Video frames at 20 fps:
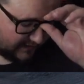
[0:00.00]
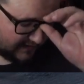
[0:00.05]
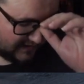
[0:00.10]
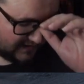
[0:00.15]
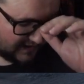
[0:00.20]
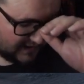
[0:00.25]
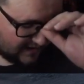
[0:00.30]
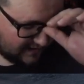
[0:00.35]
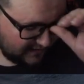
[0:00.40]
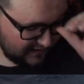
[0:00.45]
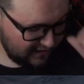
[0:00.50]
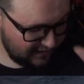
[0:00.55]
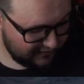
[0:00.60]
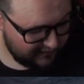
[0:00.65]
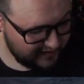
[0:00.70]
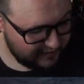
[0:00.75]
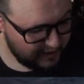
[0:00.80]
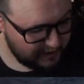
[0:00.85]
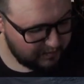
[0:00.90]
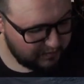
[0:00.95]
Fucking hell, you're not
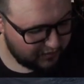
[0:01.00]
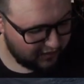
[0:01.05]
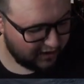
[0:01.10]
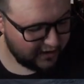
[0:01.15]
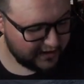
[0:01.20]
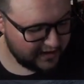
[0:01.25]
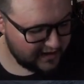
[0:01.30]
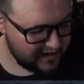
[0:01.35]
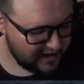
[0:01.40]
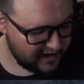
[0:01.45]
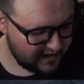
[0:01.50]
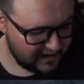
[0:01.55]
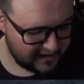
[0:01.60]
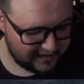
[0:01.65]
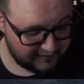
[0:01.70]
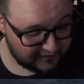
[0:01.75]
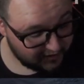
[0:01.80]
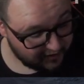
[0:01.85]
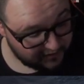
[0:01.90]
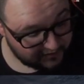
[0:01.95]
very bright, are you?
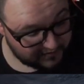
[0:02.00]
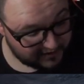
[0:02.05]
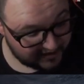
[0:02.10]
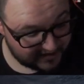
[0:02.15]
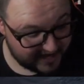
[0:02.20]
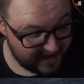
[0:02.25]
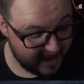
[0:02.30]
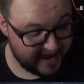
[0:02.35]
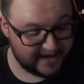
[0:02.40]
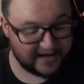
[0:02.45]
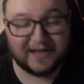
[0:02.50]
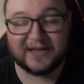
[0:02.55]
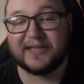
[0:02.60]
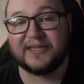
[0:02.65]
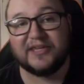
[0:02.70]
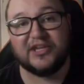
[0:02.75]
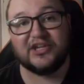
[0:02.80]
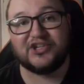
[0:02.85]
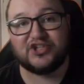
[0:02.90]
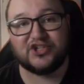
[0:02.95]
Even though, again,
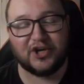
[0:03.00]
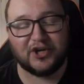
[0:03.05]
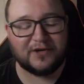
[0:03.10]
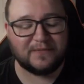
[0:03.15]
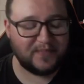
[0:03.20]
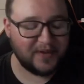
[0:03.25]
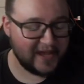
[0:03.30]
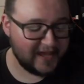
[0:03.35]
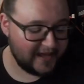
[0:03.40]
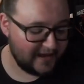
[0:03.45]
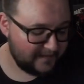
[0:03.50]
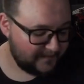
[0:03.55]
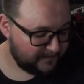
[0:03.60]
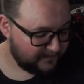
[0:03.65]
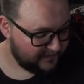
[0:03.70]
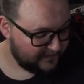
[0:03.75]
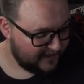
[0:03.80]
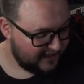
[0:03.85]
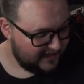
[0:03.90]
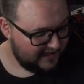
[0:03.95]
you should be.
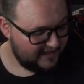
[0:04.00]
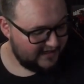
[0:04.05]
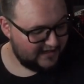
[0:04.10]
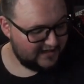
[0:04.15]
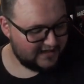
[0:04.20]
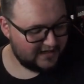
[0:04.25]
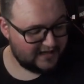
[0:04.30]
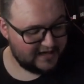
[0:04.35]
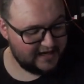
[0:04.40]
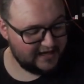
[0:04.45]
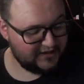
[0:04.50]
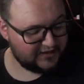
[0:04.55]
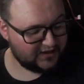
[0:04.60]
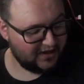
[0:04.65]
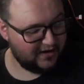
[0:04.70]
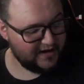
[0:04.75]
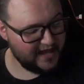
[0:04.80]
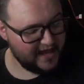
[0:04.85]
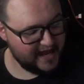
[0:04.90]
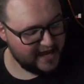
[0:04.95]
Uh, he's
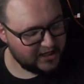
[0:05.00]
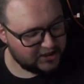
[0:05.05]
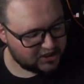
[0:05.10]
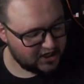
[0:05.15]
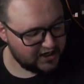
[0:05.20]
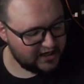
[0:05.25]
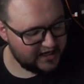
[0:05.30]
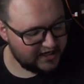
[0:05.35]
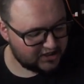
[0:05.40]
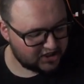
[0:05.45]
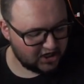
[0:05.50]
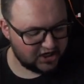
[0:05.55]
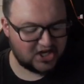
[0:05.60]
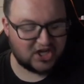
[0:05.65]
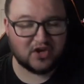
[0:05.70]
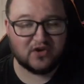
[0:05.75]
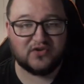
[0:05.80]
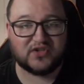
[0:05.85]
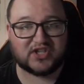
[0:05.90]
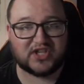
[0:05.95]
like he's gonna he's gonna
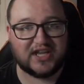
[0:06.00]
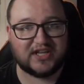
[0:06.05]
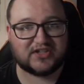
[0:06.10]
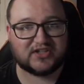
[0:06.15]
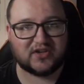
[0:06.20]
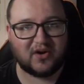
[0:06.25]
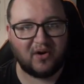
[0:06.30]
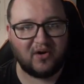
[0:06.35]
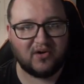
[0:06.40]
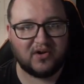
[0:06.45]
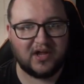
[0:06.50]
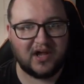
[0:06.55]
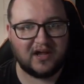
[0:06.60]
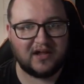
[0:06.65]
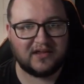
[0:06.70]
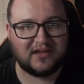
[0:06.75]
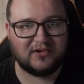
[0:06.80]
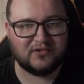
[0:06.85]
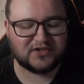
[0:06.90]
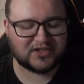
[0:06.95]
use this or uh,
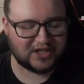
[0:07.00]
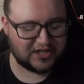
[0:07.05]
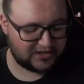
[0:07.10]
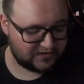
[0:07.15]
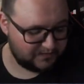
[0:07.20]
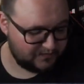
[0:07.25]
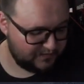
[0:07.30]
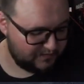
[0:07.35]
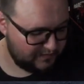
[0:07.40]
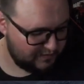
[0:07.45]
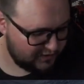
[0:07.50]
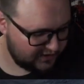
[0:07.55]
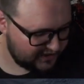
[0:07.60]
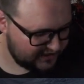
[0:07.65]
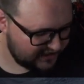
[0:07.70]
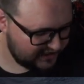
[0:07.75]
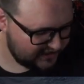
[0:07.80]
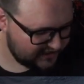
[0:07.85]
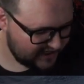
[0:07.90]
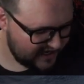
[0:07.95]
use this. What
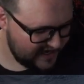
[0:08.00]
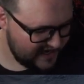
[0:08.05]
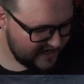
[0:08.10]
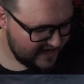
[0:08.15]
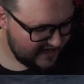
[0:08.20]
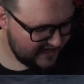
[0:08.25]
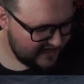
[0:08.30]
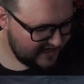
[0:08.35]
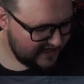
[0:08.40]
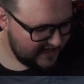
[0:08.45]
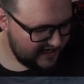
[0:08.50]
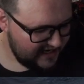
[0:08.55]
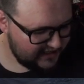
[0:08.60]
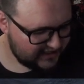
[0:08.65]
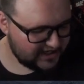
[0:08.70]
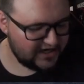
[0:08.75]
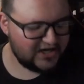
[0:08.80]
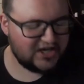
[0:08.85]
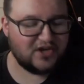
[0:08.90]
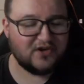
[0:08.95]
does he say? He's
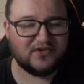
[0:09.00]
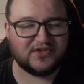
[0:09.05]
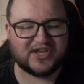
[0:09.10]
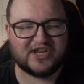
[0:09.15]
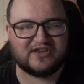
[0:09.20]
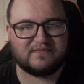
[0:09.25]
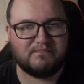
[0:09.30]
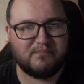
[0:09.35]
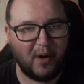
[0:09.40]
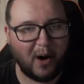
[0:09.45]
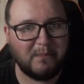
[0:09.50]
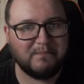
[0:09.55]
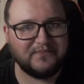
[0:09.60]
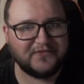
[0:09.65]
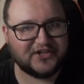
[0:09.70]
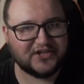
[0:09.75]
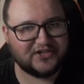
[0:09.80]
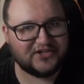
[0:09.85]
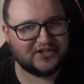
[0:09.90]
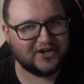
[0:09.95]
gonna use this bomb
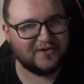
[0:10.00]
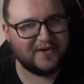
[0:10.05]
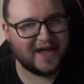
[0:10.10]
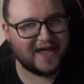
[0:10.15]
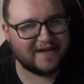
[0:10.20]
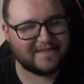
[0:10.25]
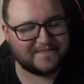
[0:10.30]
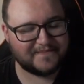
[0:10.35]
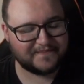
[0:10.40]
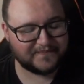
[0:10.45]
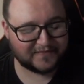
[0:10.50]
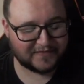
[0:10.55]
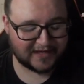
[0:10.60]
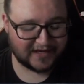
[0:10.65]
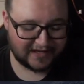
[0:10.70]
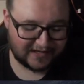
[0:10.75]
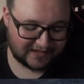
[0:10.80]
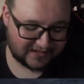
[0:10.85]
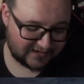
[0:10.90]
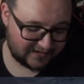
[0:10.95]
to do it.
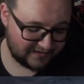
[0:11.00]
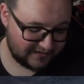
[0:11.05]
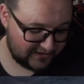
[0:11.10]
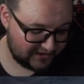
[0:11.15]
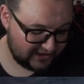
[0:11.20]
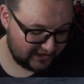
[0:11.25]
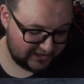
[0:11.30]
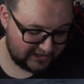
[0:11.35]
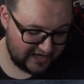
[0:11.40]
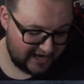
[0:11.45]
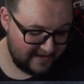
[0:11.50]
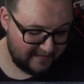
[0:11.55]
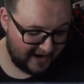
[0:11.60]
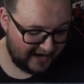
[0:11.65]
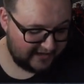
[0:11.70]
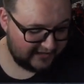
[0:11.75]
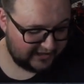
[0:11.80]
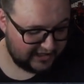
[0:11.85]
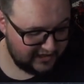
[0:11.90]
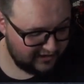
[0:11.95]
So it's just him
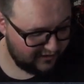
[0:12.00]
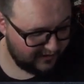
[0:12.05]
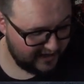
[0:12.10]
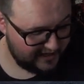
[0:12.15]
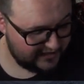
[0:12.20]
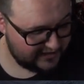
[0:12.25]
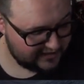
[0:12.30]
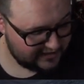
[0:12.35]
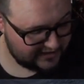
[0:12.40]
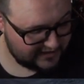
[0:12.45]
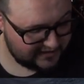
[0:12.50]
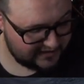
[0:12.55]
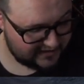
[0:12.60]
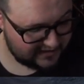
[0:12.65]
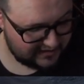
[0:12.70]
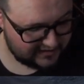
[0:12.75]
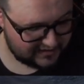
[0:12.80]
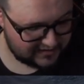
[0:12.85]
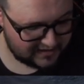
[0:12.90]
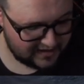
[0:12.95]
asking questions.
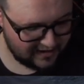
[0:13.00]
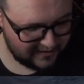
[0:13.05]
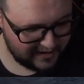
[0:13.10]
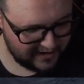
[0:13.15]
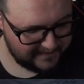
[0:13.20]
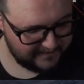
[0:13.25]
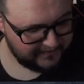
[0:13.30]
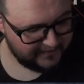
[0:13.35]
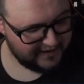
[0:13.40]
You should know it.